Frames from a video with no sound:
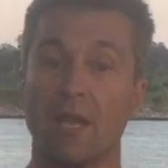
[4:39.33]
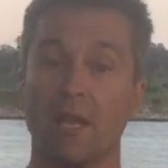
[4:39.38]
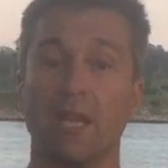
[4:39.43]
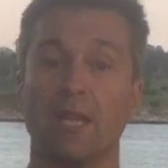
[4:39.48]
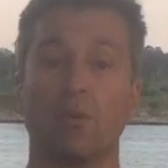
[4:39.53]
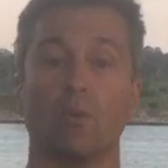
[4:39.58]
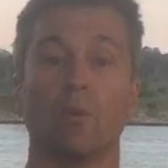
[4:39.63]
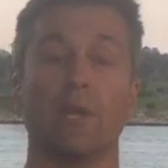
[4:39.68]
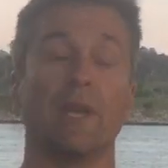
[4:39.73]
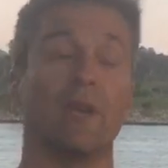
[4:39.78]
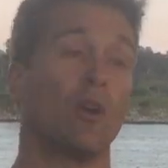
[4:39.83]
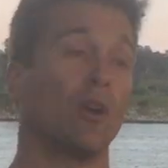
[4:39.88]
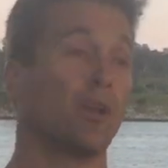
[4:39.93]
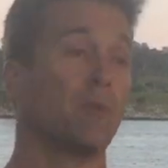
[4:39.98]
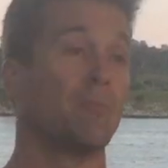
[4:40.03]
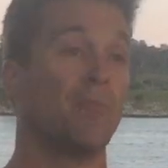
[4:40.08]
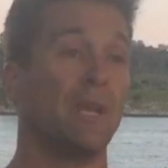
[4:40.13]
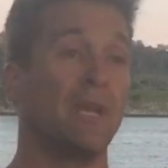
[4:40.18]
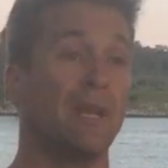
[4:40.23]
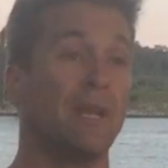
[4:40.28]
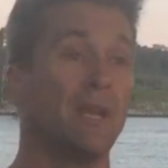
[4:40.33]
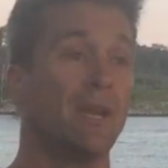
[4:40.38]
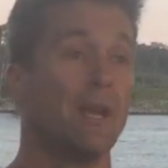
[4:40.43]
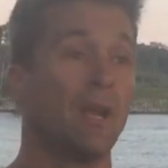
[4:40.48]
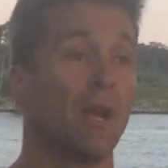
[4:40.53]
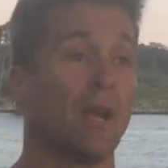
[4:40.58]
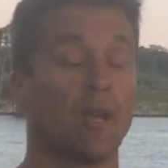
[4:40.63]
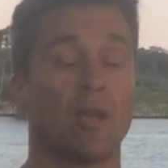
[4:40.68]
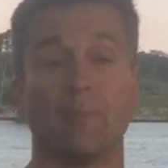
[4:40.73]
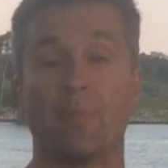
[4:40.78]
Equally, I can be
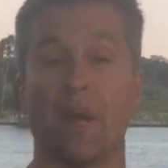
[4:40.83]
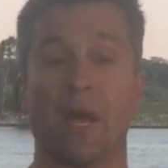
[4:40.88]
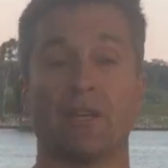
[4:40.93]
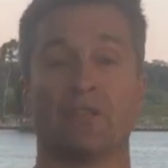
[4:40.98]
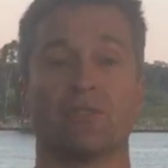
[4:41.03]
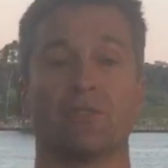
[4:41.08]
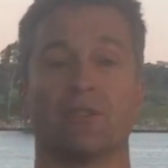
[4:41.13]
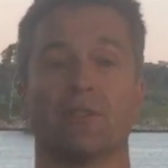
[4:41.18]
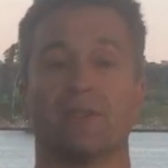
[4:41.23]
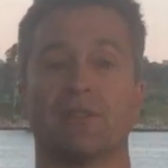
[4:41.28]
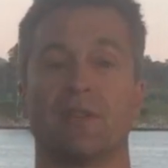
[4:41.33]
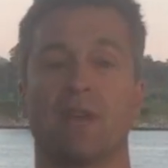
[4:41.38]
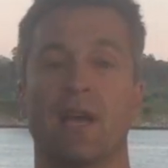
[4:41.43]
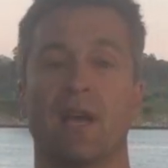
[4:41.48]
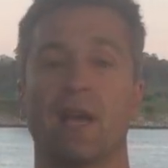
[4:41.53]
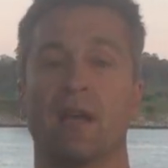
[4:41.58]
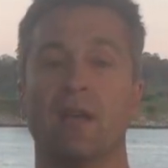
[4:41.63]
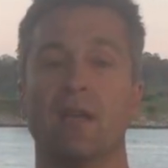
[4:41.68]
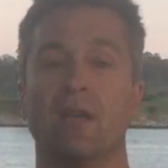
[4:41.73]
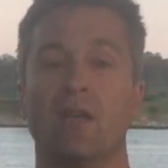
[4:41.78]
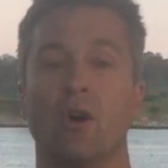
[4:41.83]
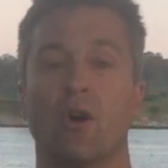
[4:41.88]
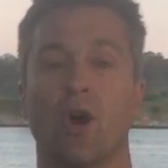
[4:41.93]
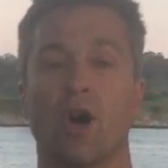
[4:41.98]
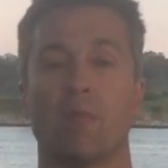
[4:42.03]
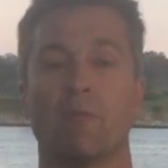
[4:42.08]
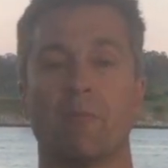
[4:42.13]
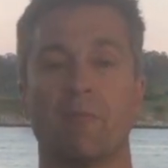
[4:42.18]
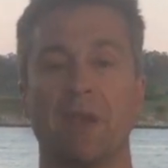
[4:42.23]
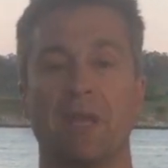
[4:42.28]
compassionate.
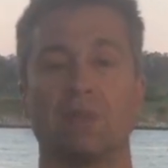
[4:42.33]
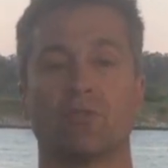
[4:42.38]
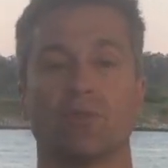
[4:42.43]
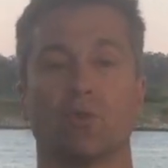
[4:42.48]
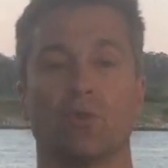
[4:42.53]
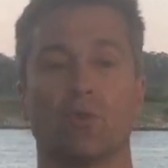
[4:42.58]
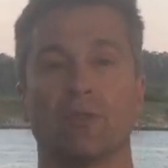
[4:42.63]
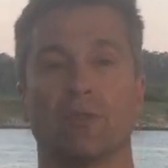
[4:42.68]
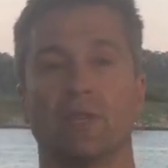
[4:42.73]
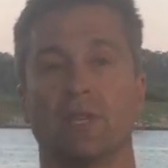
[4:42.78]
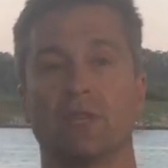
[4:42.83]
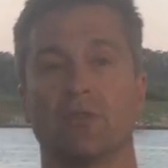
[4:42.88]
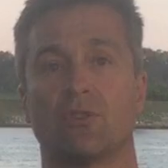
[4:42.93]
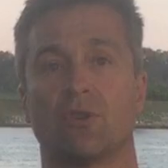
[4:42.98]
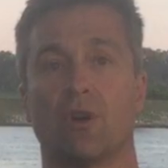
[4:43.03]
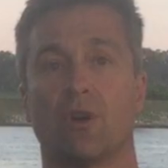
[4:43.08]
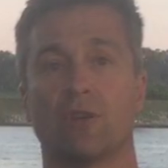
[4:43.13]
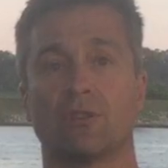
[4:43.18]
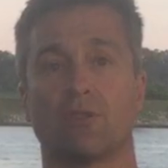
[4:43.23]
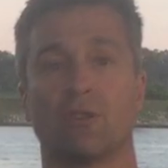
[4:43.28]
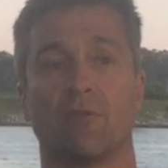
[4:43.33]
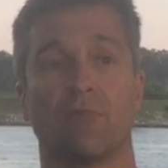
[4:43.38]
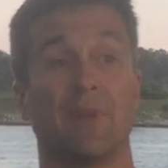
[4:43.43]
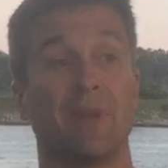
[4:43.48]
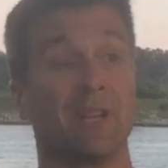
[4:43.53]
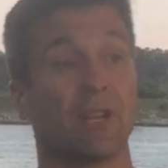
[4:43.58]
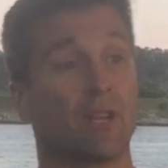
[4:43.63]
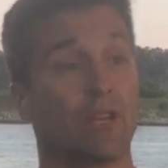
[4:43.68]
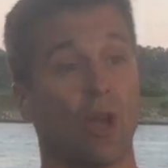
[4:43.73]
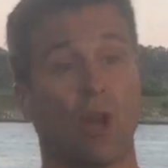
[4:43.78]
I'm a mentor to these guys. I've
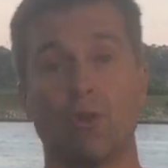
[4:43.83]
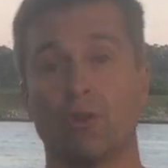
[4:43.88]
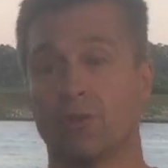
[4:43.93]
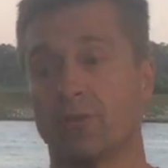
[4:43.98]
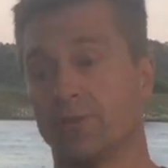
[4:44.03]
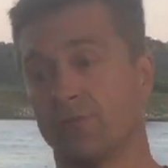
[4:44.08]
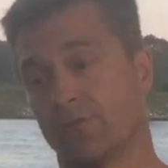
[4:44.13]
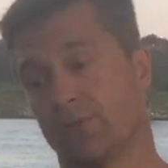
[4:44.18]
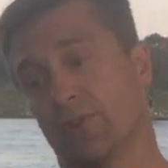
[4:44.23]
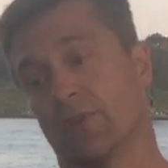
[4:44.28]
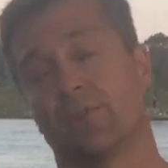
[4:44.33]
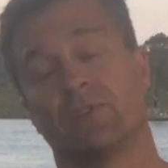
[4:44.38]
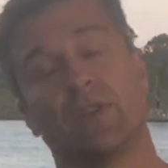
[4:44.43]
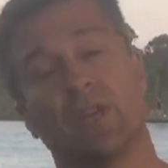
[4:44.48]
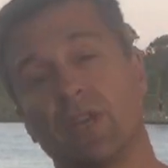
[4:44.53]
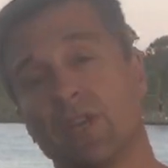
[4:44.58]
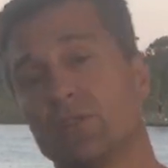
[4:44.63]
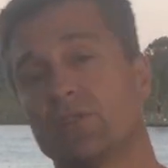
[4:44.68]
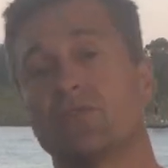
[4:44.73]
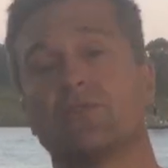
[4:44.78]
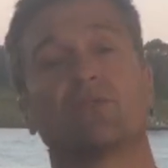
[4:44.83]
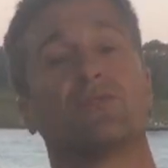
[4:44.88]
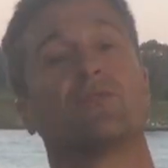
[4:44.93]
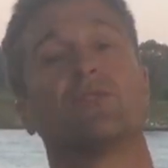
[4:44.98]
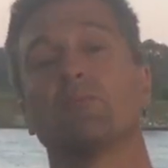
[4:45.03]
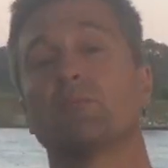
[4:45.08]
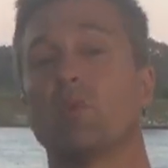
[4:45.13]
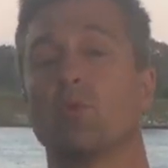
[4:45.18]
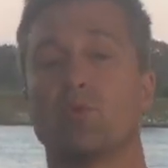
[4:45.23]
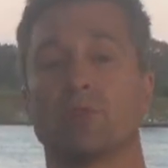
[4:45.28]
been a coach of kids'
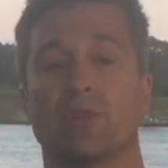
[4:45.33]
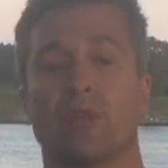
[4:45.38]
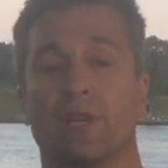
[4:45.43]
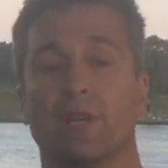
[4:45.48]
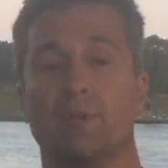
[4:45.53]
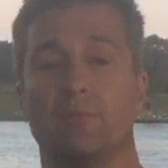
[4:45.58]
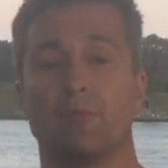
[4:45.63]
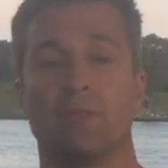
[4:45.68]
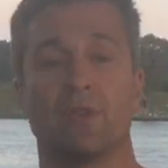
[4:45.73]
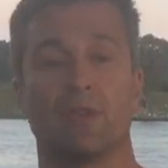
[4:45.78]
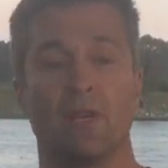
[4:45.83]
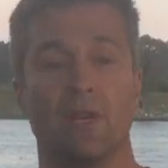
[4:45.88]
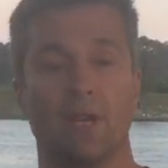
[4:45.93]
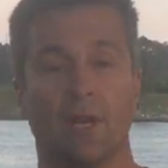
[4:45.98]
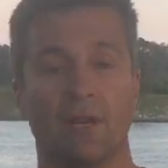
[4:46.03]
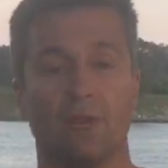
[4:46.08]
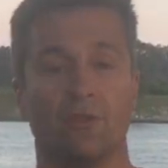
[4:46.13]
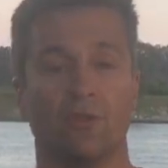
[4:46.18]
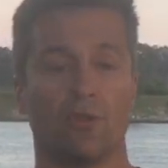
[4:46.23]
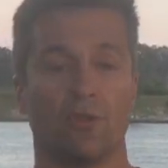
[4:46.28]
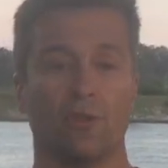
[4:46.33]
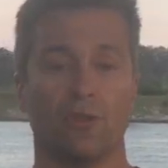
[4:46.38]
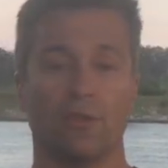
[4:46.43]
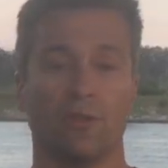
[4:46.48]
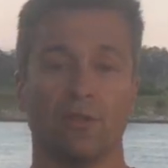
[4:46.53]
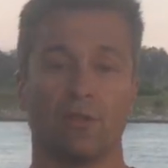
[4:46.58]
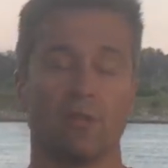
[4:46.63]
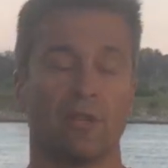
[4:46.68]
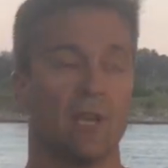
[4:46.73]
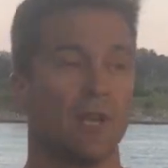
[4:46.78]
football teams and
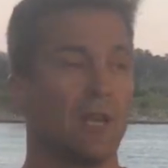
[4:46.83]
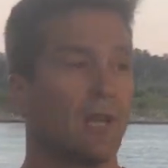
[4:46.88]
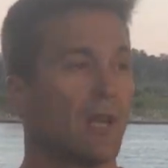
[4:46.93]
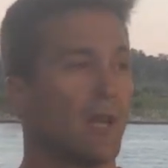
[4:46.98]
juniors.